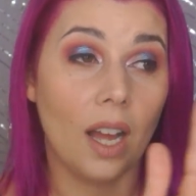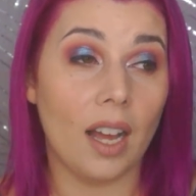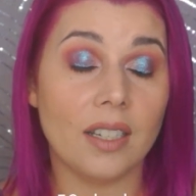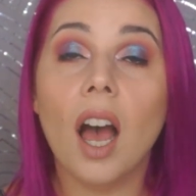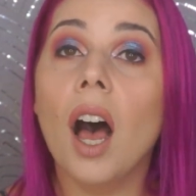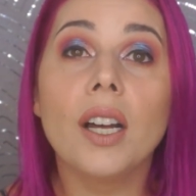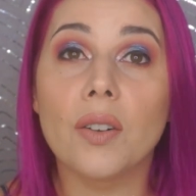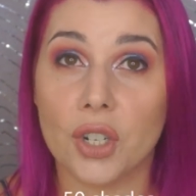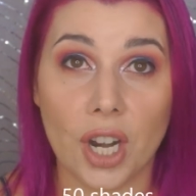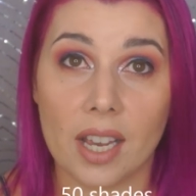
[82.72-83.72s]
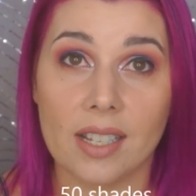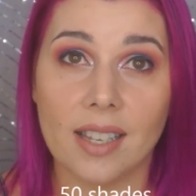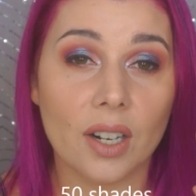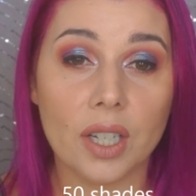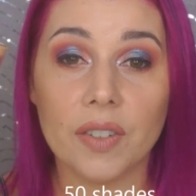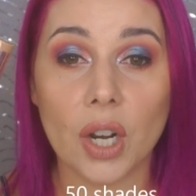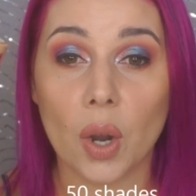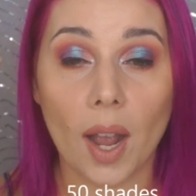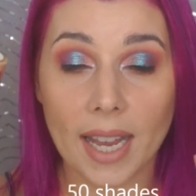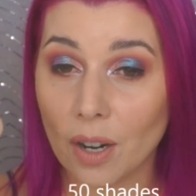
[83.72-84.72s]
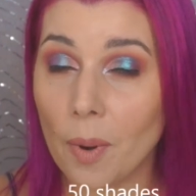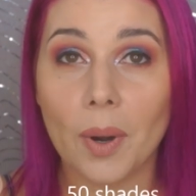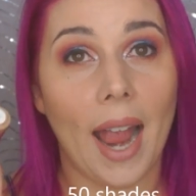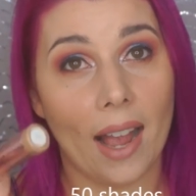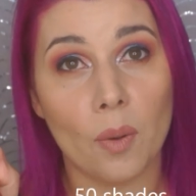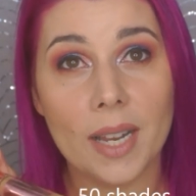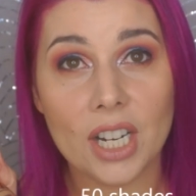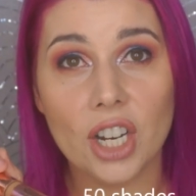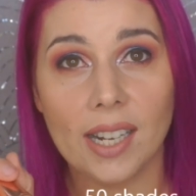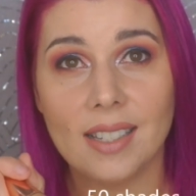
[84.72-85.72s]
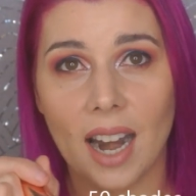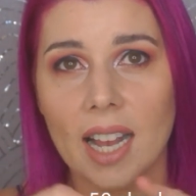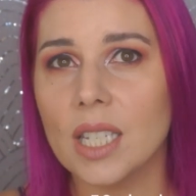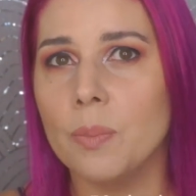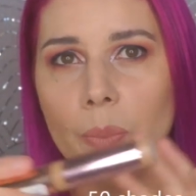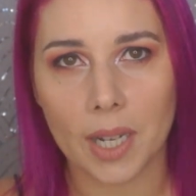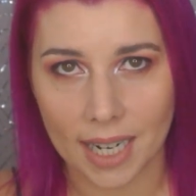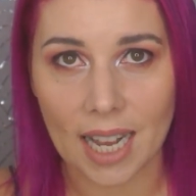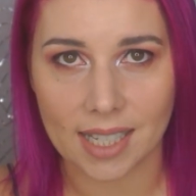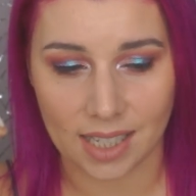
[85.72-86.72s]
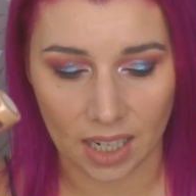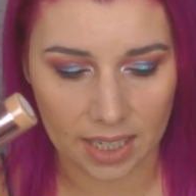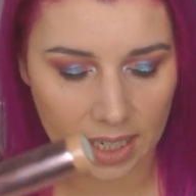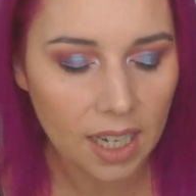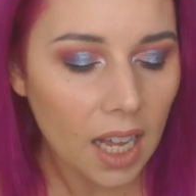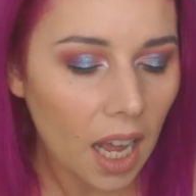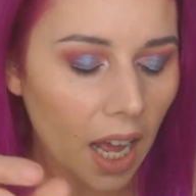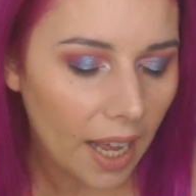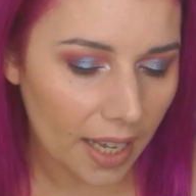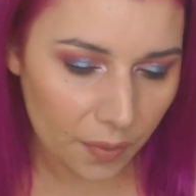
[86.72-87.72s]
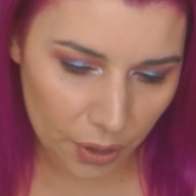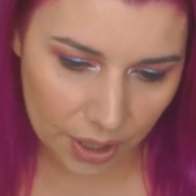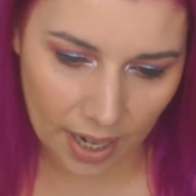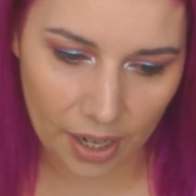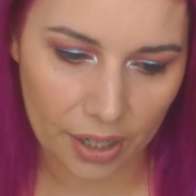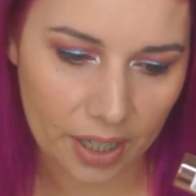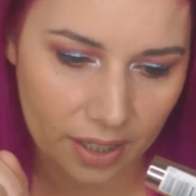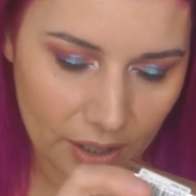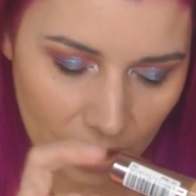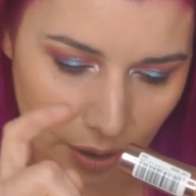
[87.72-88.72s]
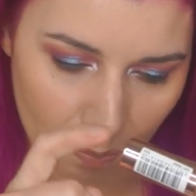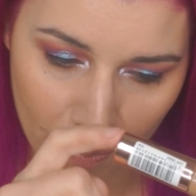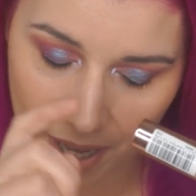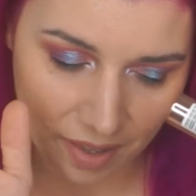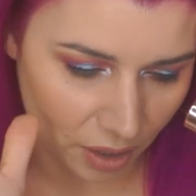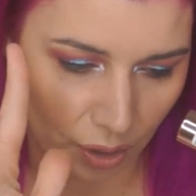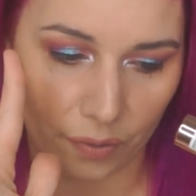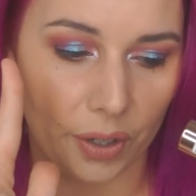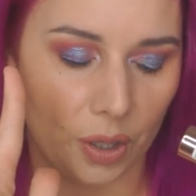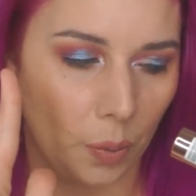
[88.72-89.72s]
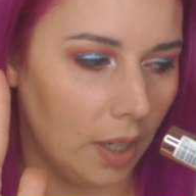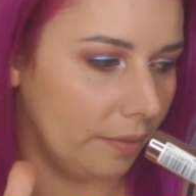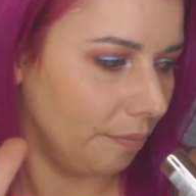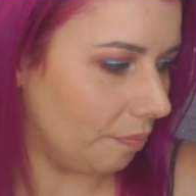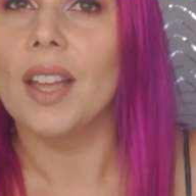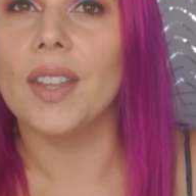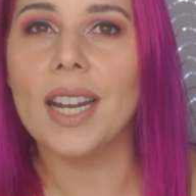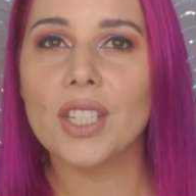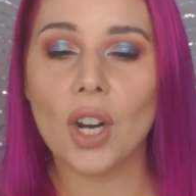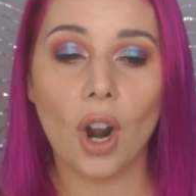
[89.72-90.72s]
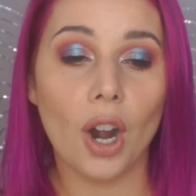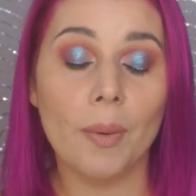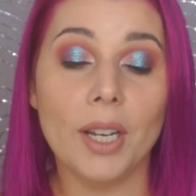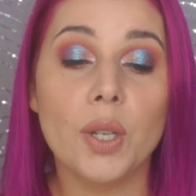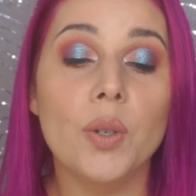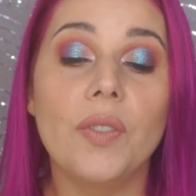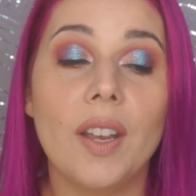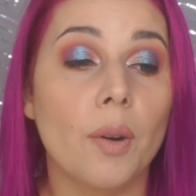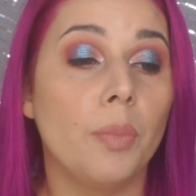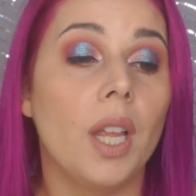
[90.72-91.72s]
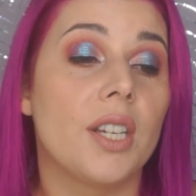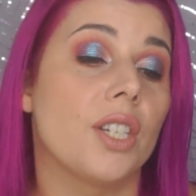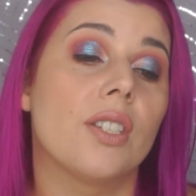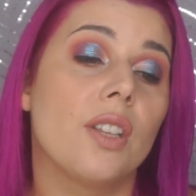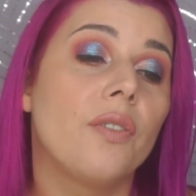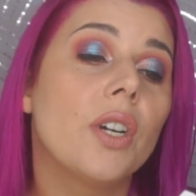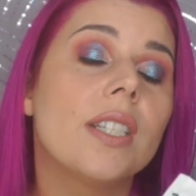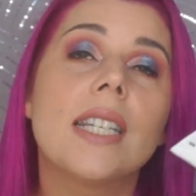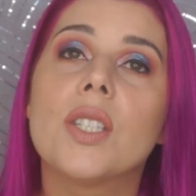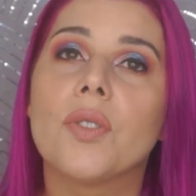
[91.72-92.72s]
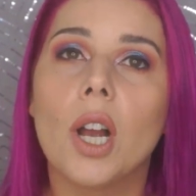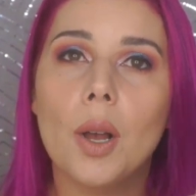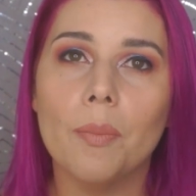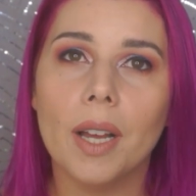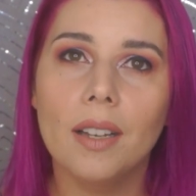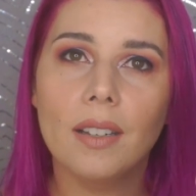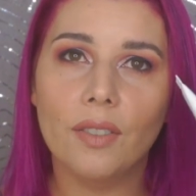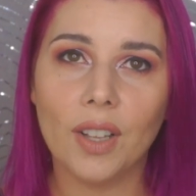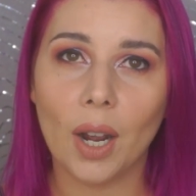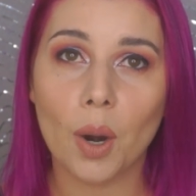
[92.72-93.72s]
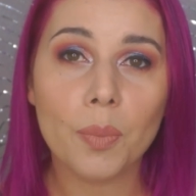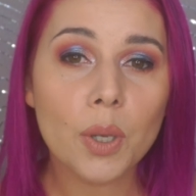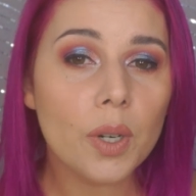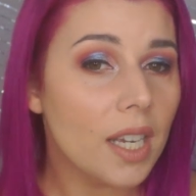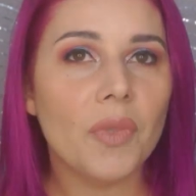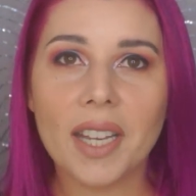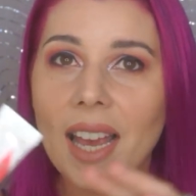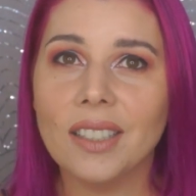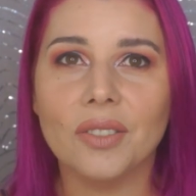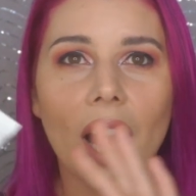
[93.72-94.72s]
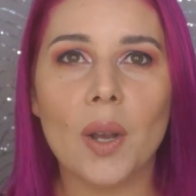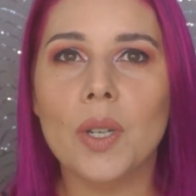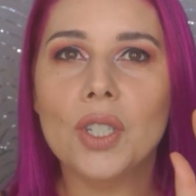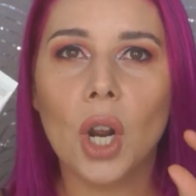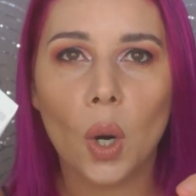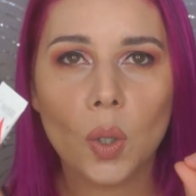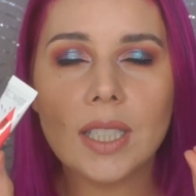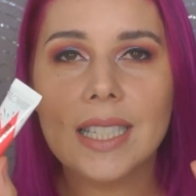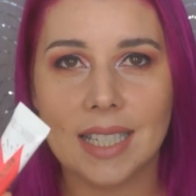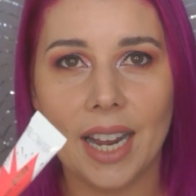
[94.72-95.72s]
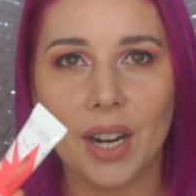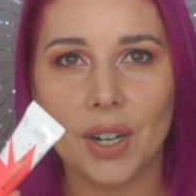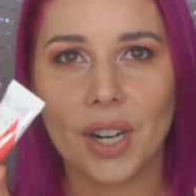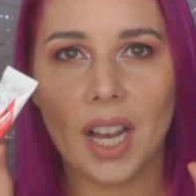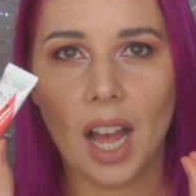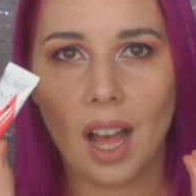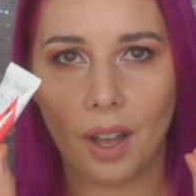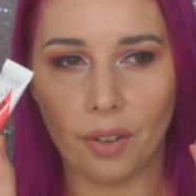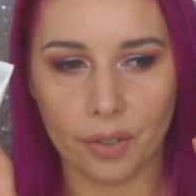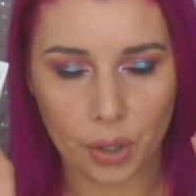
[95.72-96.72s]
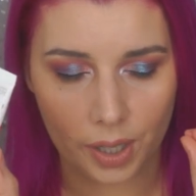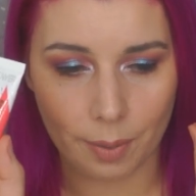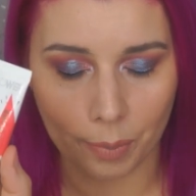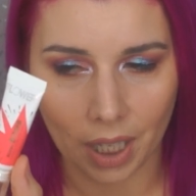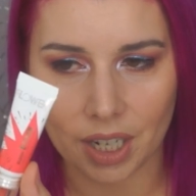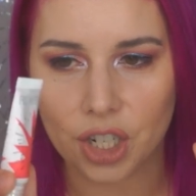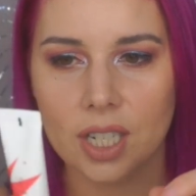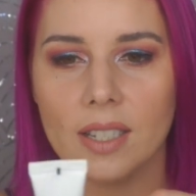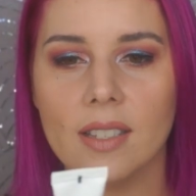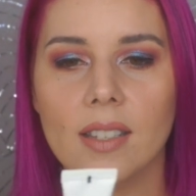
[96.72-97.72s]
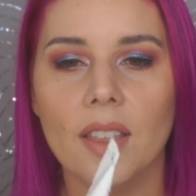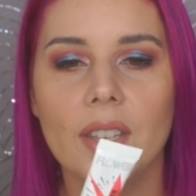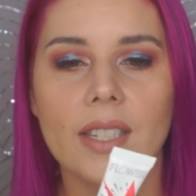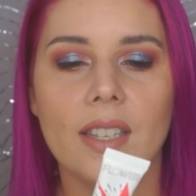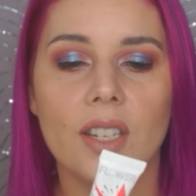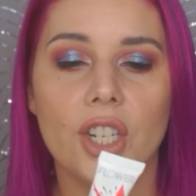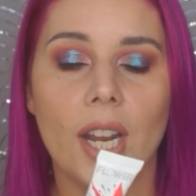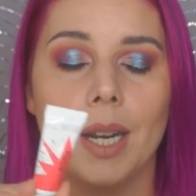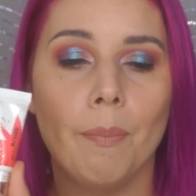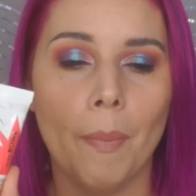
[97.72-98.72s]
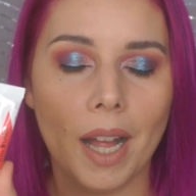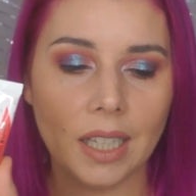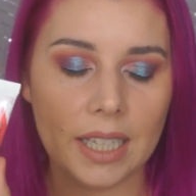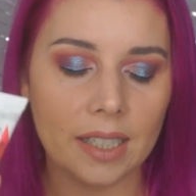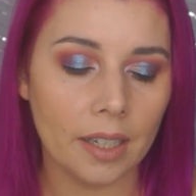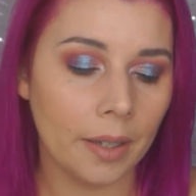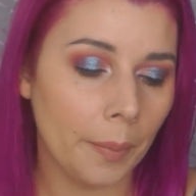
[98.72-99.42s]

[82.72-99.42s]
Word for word: a ton of shades. I don't even know. I can't remember how many shades it has, but it has a ton. If you're scared, make this your first one. The next are my two favorite blushes. The first is from Flower Beauty. Again, I was totally scared of cream blushes. This is in the shade Melon.